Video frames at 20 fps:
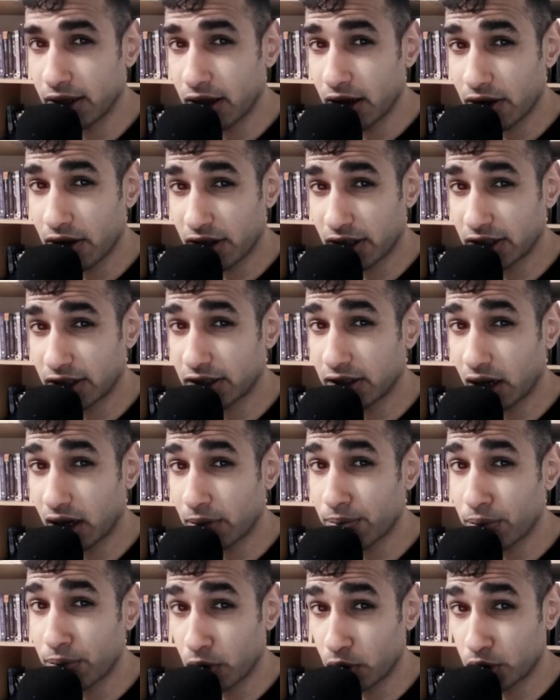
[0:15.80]
This is gonna
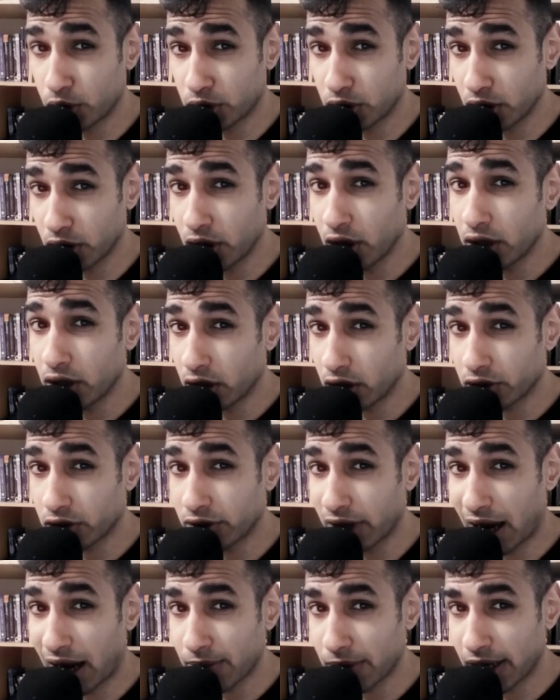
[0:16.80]
boost your
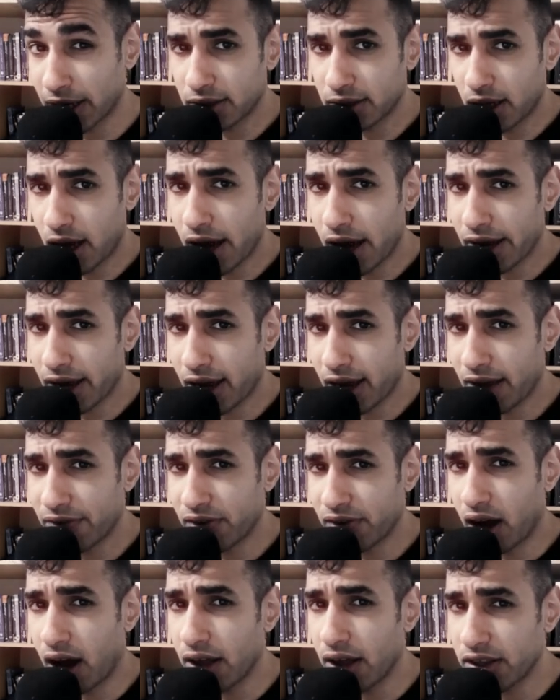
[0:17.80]
grammar. I
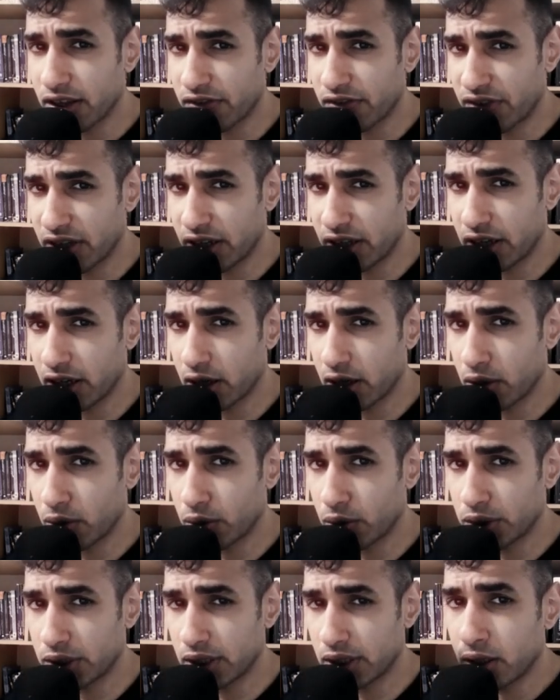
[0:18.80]
have other
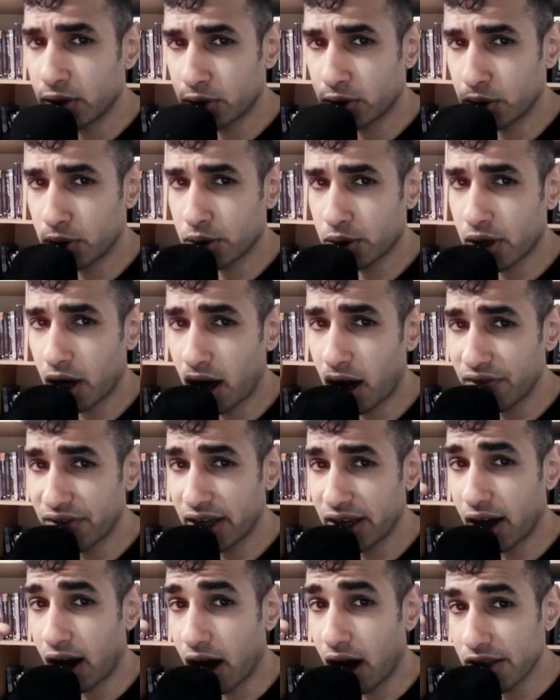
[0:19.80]
videos to
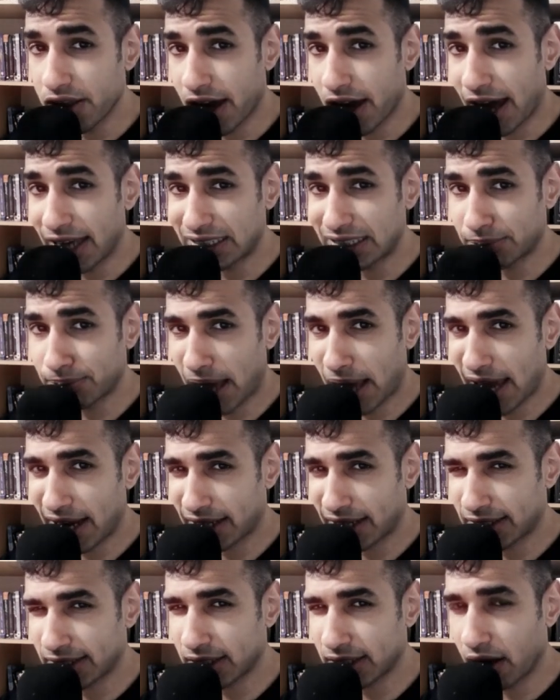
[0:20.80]
cover other
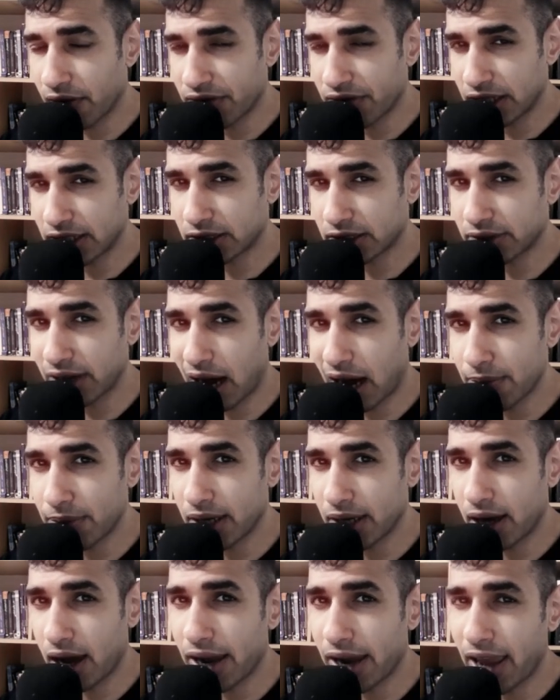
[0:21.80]
aspects of this
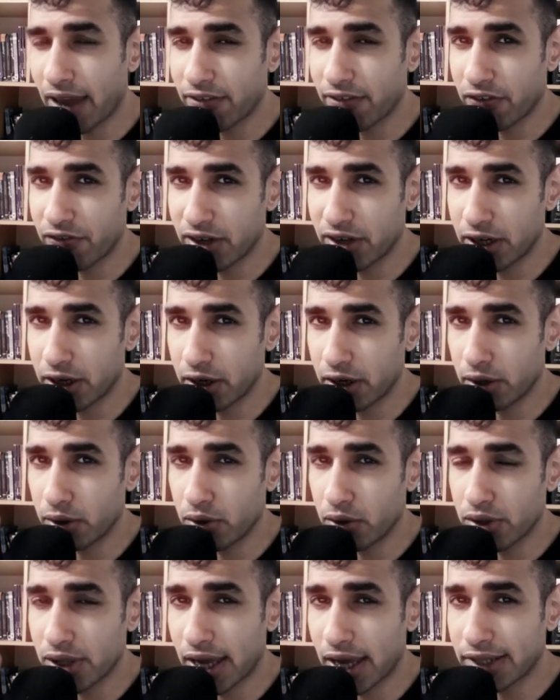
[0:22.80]
grammar. I have a
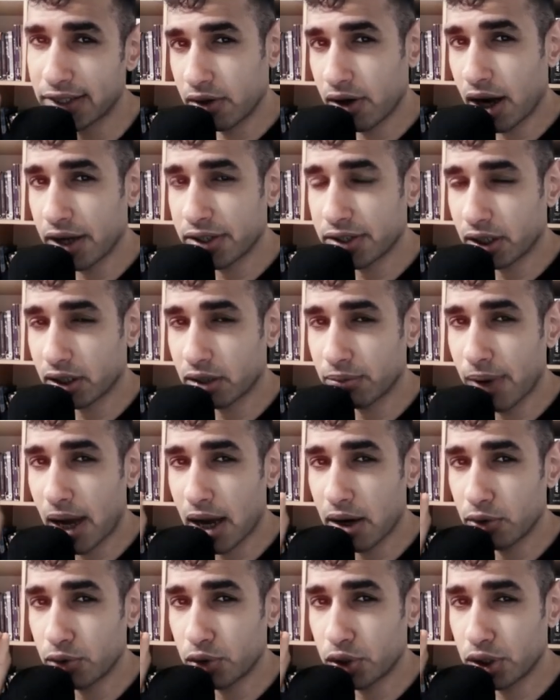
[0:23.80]
video that I talk
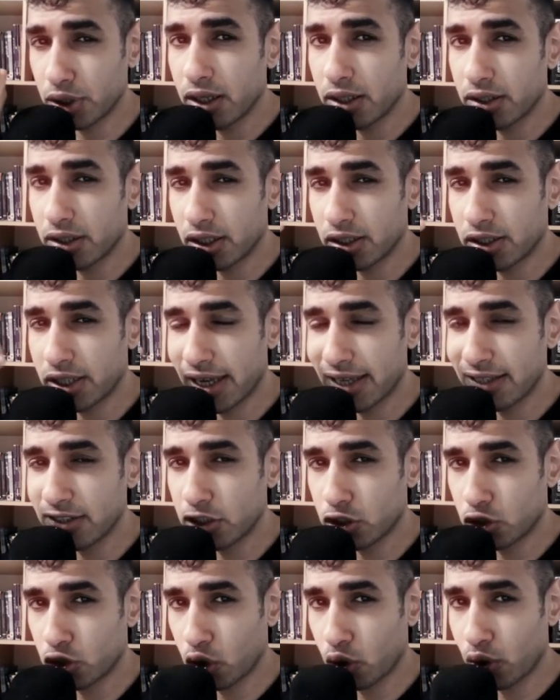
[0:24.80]
about the
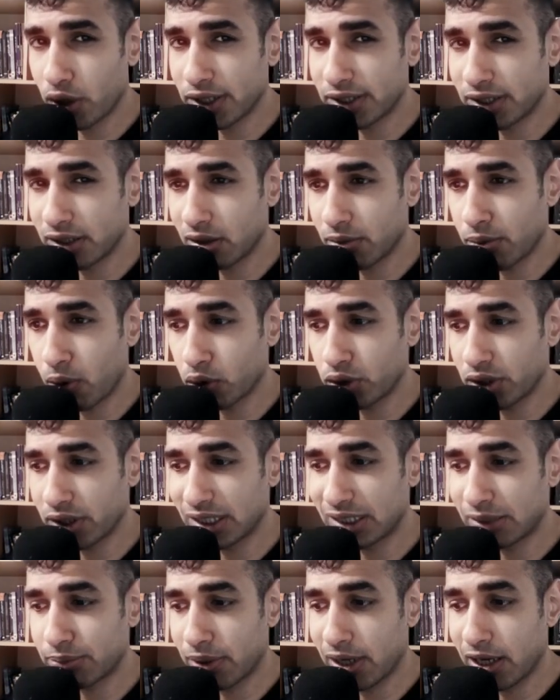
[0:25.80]
tense choice in reporting
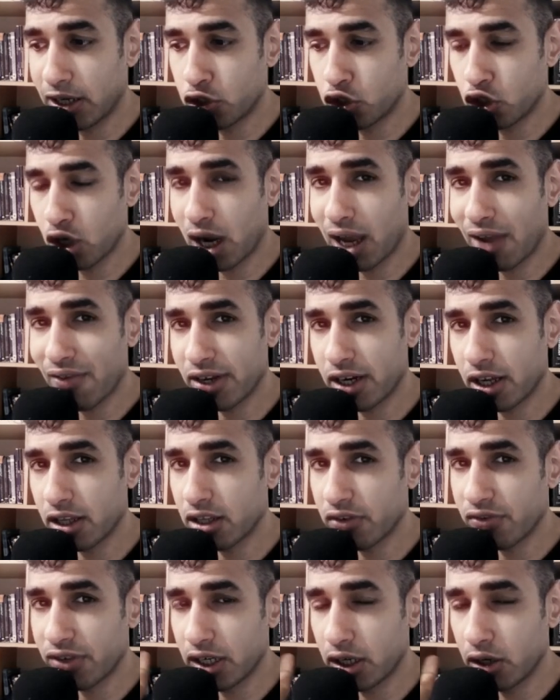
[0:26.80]
speech. I have
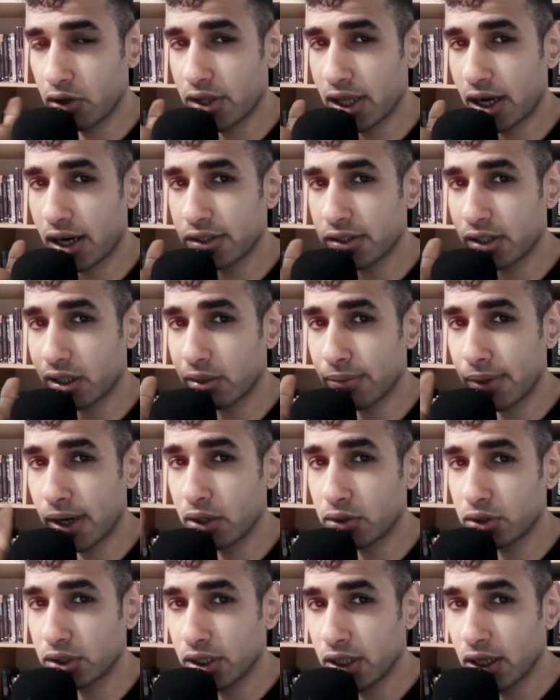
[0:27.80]
another video that I talk
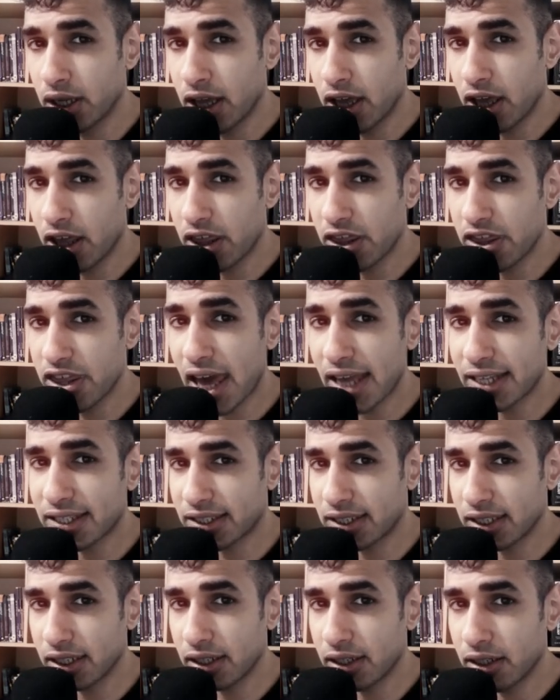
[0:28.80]
about
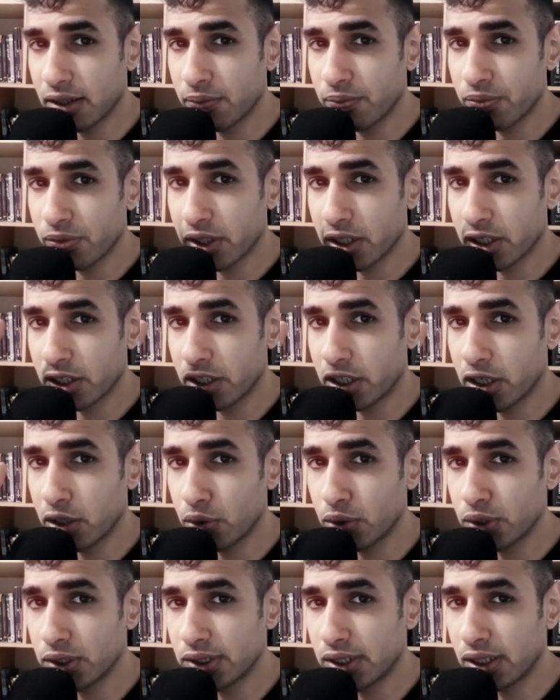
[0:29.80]
that
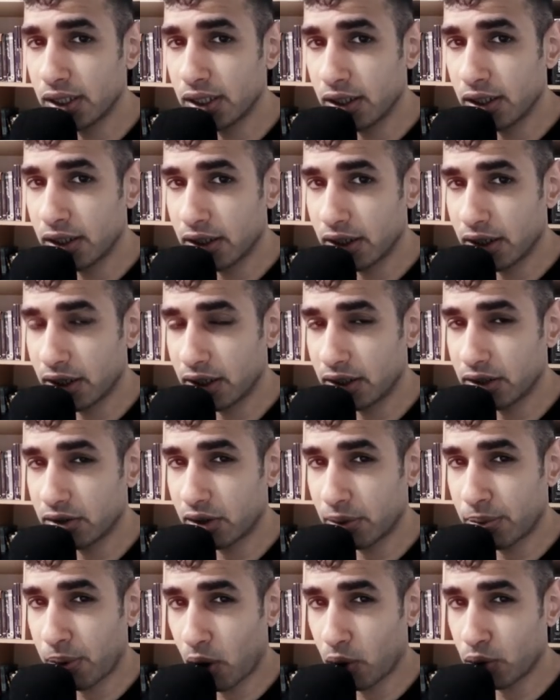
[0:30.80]
used in
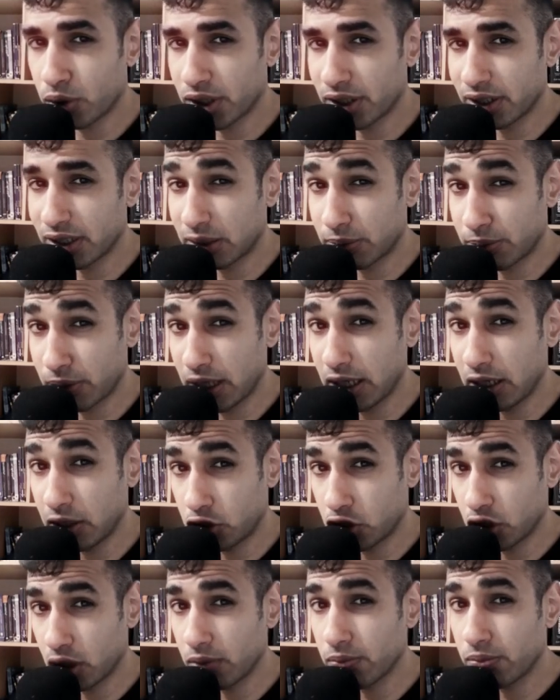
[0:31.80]
reporting
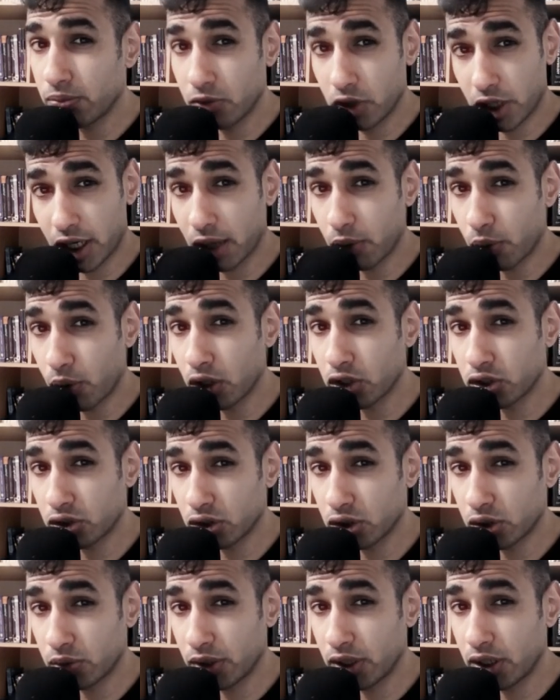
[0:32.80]
speech. You can watch
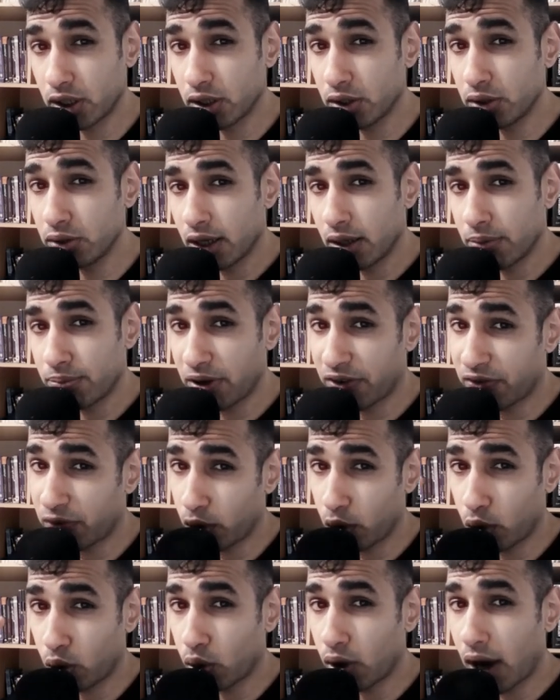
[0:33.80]
those videos
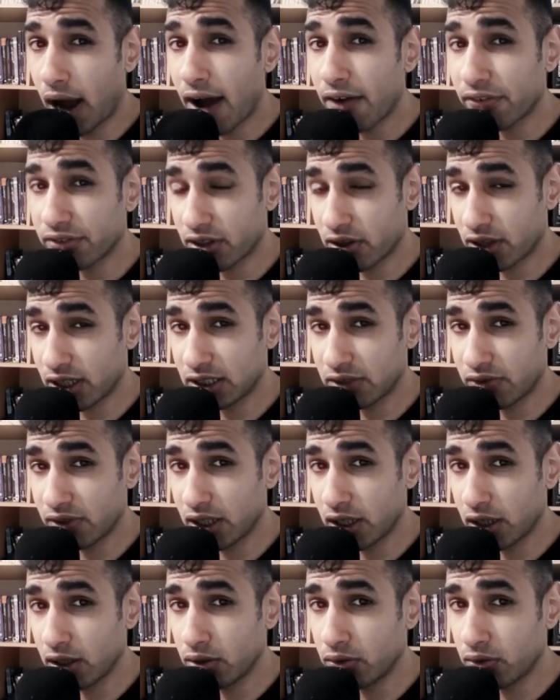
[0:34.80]
before or after this
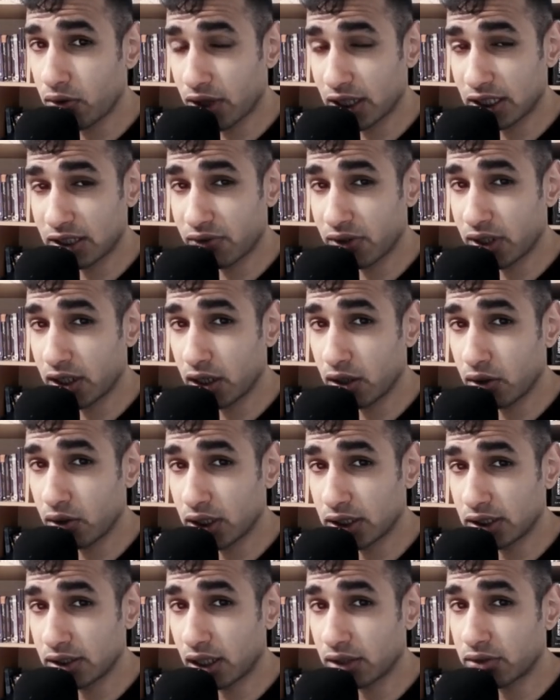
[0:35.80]
video. This video
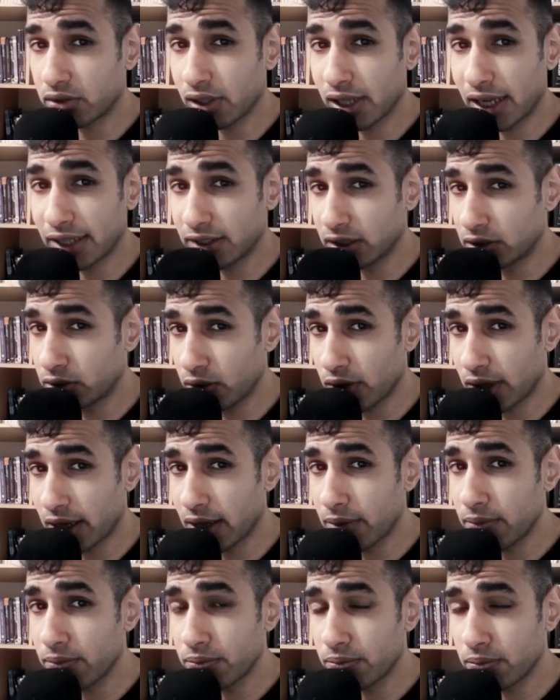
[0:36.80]
is not related to
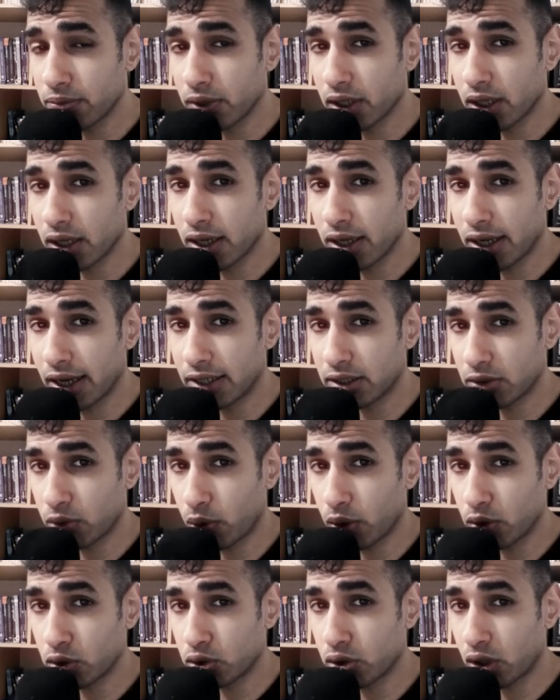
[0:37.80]
them, and we
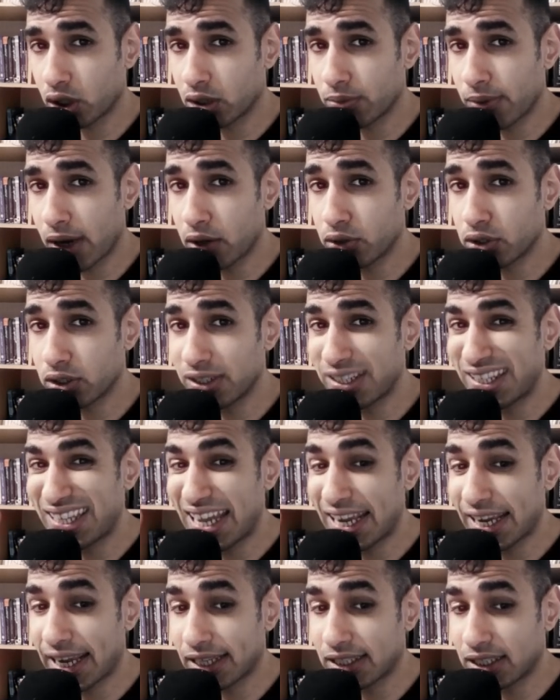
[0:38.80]
want to talk about
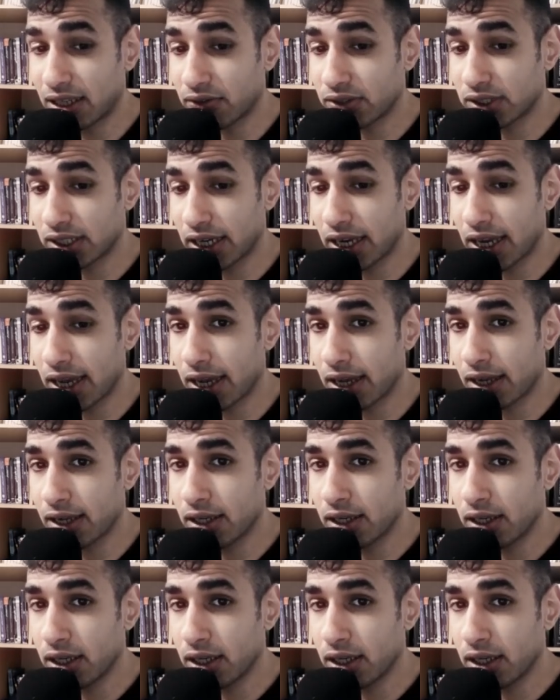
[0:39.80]
negatives here.